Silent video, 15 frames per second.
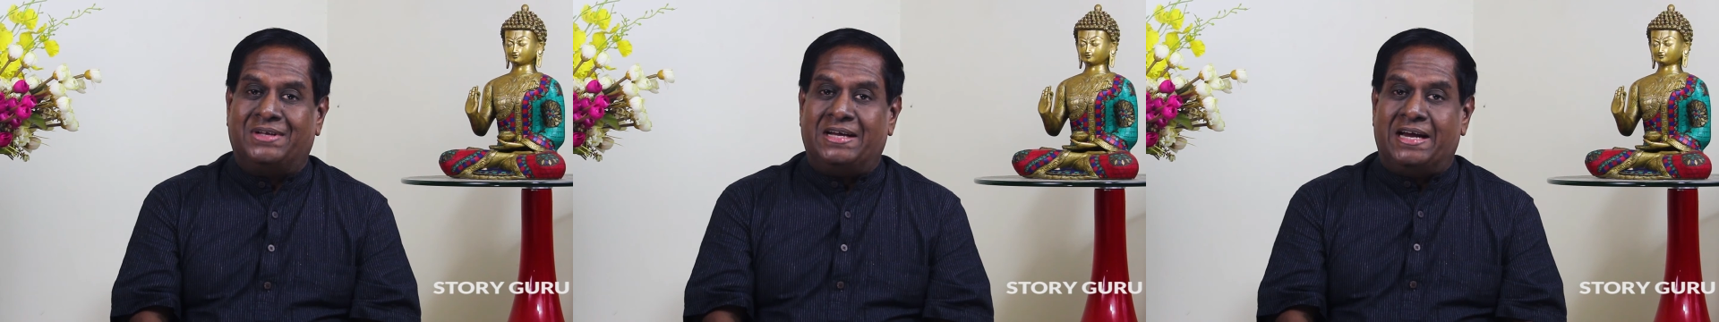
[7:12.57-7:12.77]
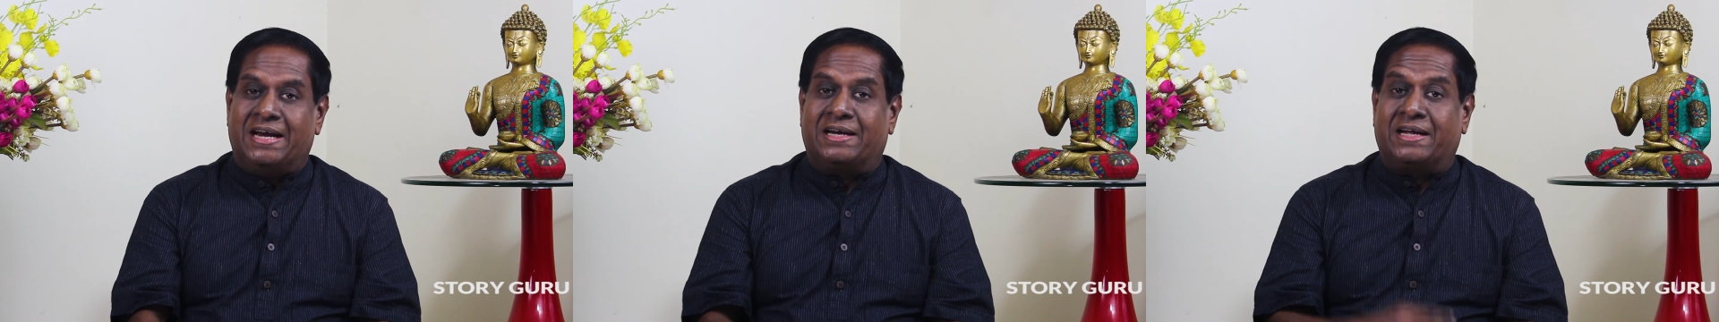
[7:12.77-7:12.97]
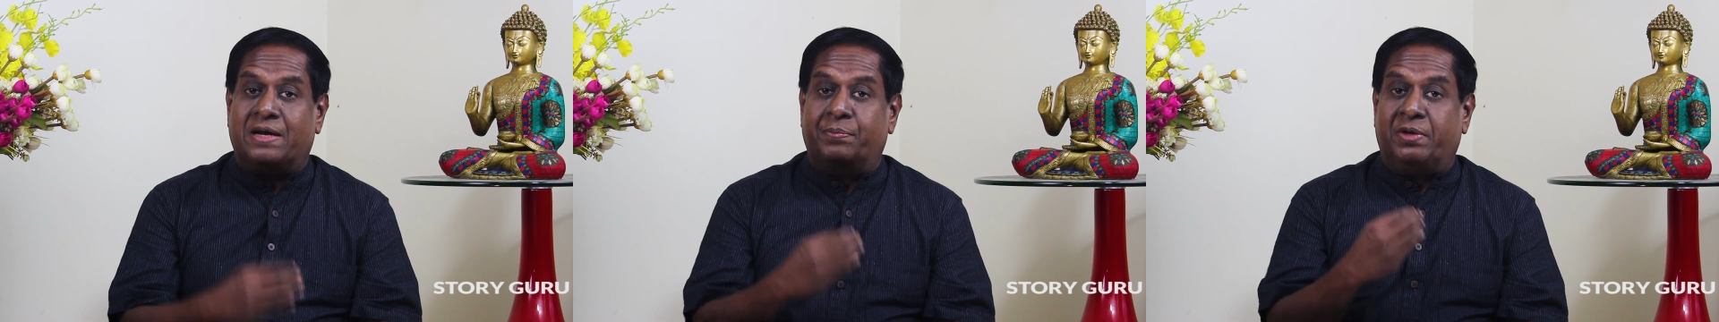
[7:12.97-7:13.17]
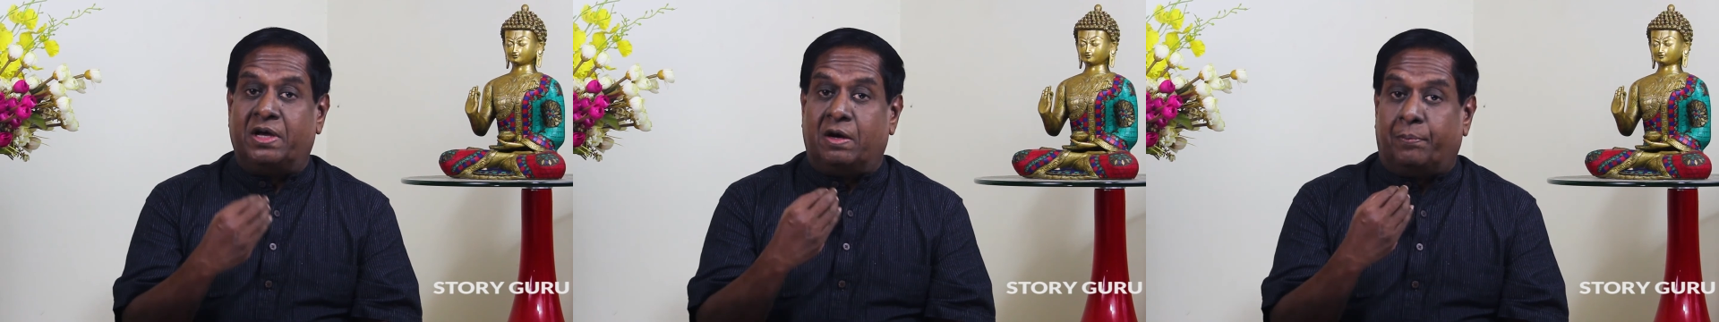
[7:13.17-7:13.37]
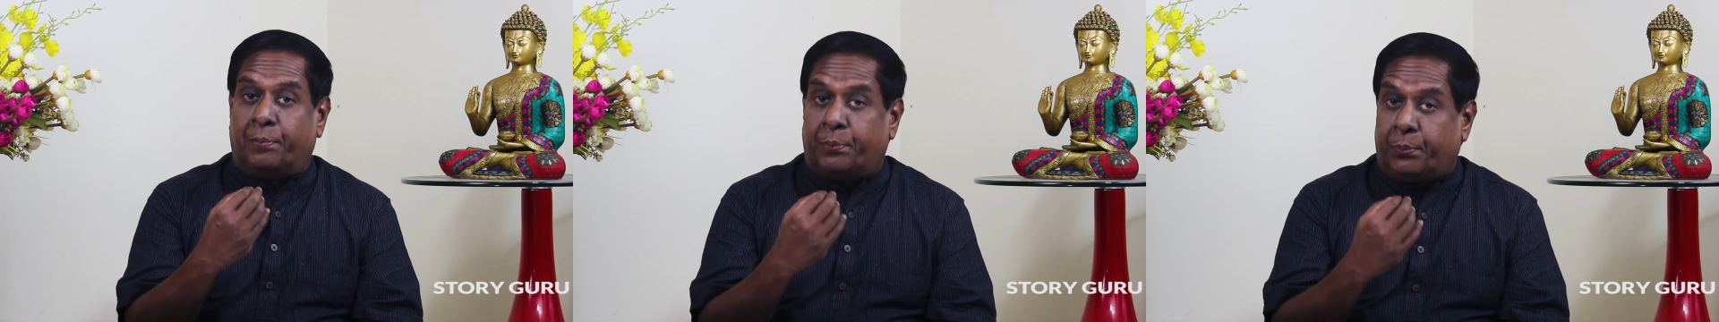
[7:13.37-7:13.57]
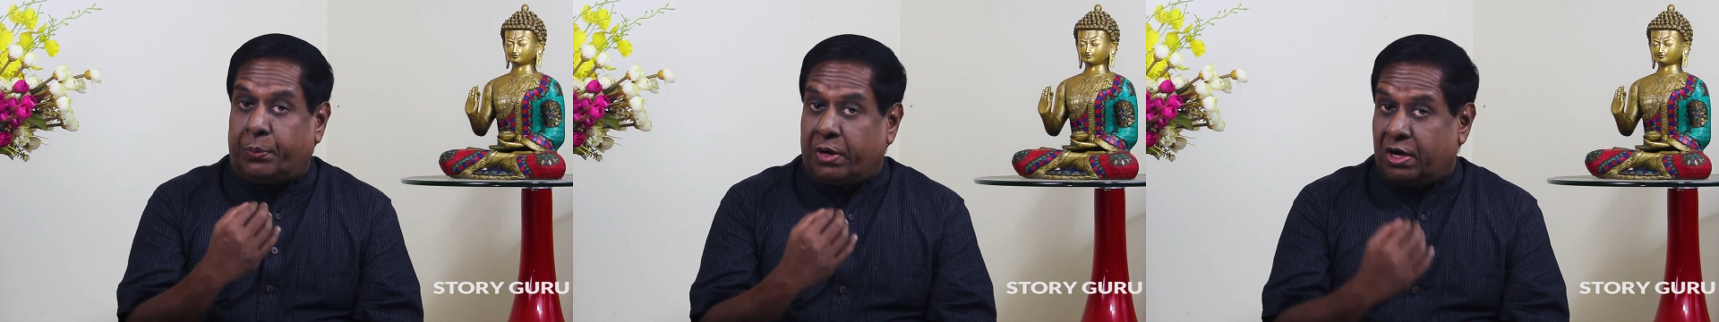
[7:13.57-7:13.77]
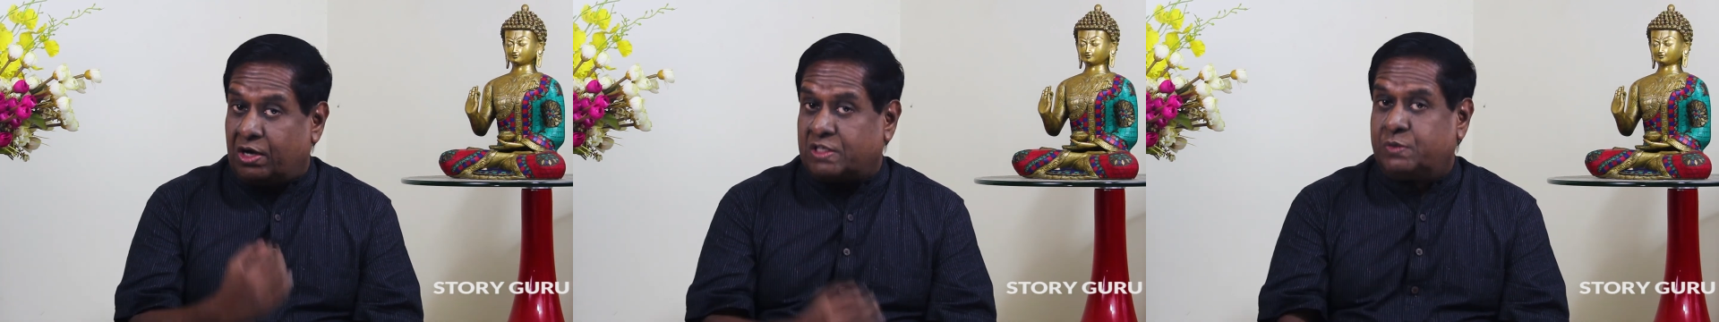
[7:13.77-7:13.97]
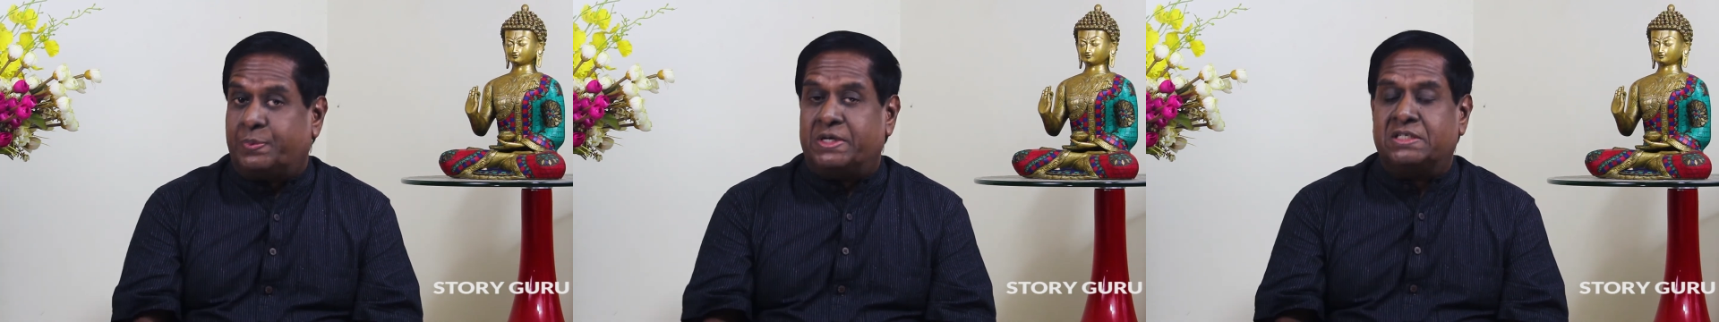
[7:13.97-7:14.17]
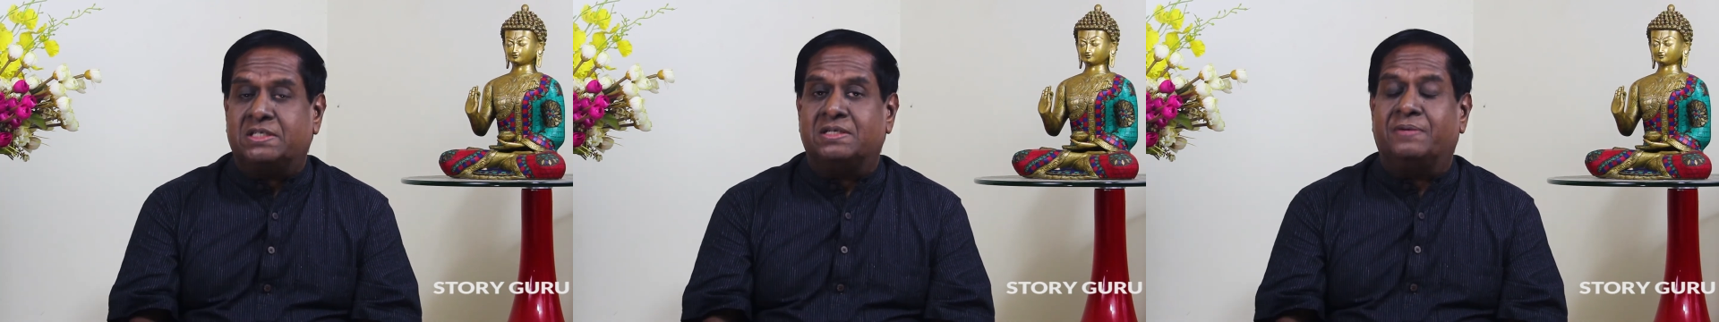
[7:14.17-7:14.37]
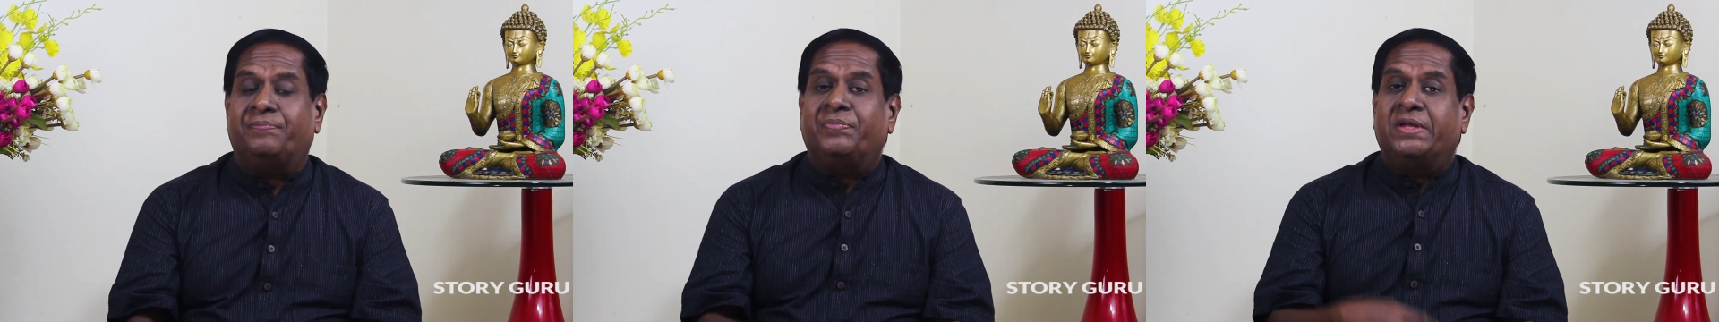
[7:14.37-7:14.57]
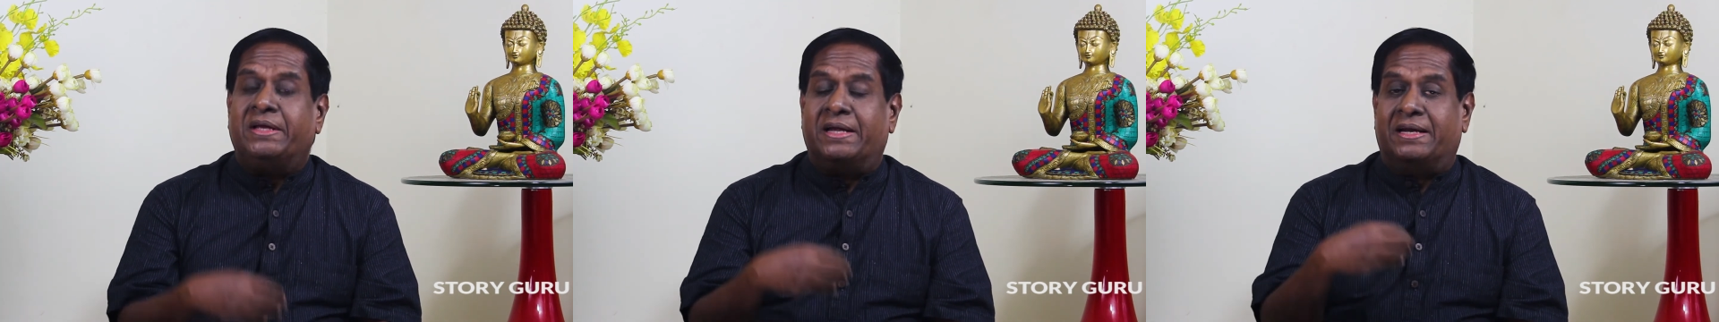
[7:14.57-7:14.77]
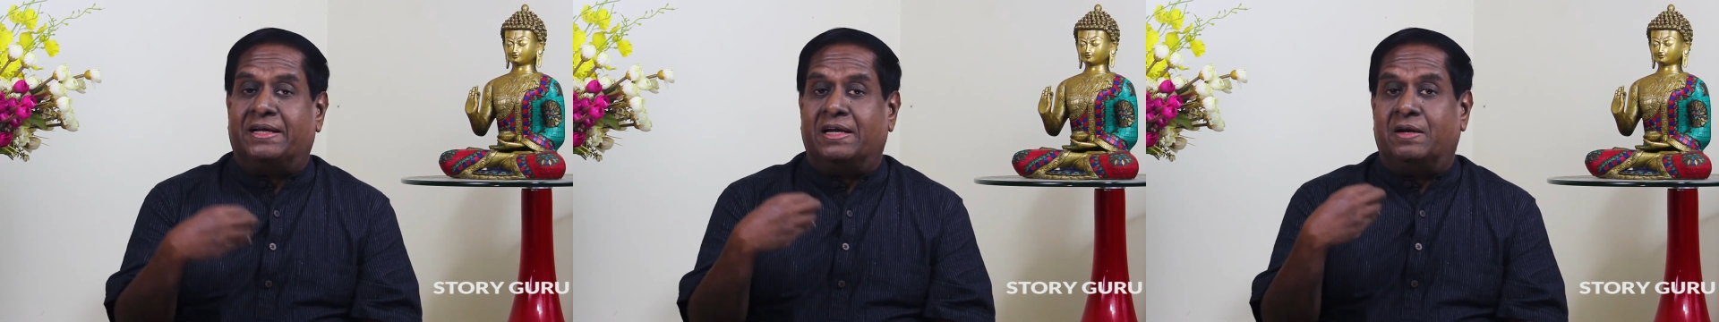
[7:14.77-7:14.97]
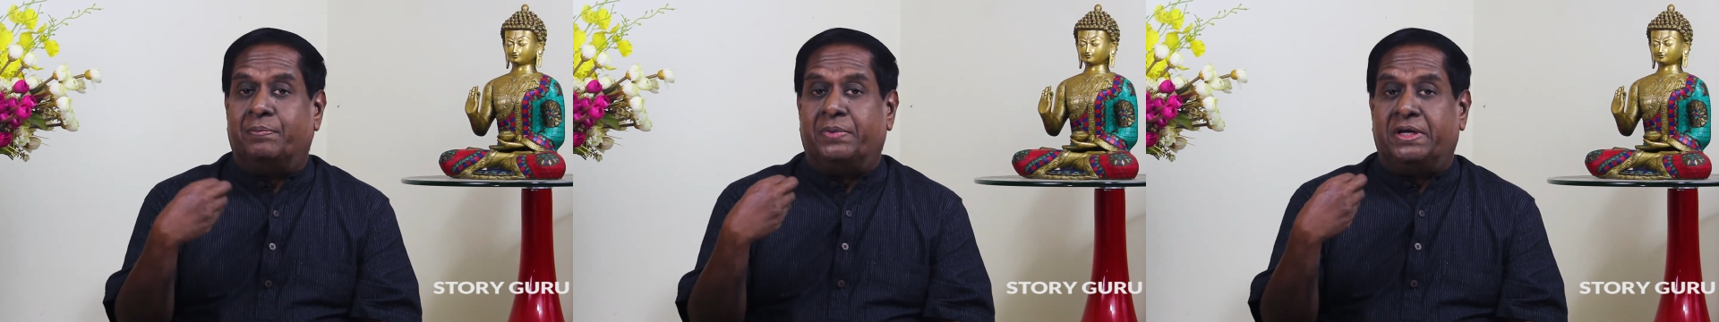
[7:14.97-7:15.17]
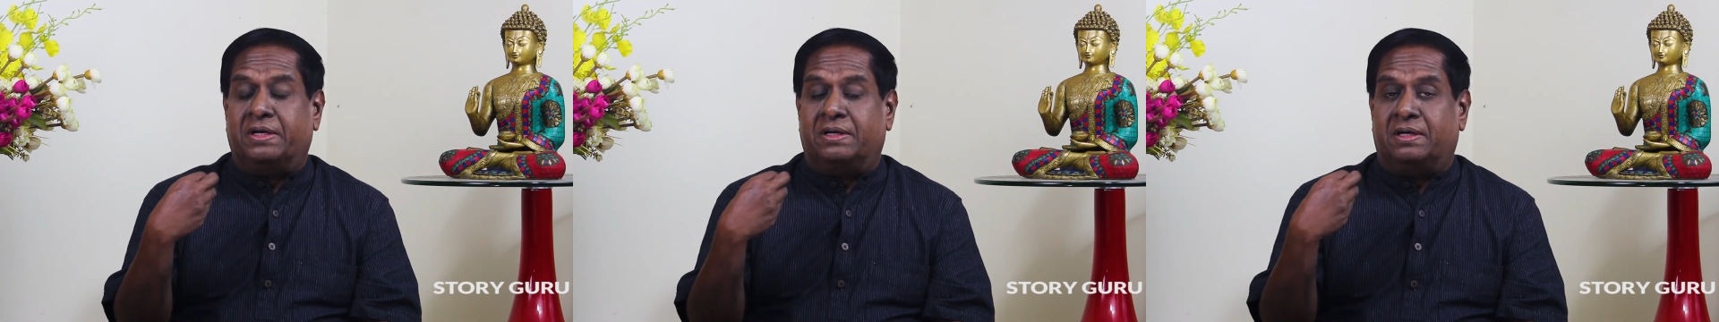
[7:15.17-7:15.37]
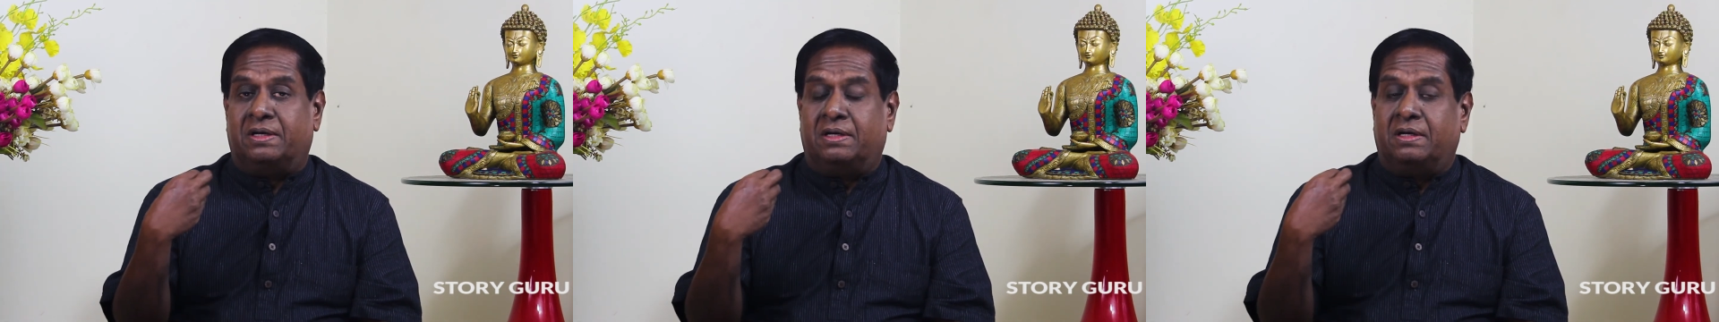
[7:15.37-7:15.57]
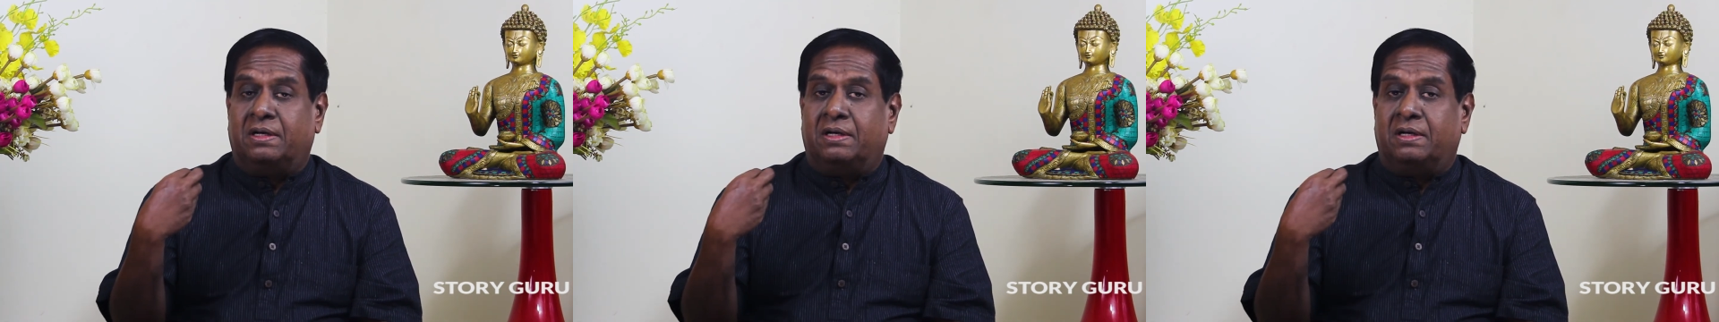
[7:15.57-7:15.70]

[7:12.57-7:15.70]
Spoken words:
It can be a pious person. It can be a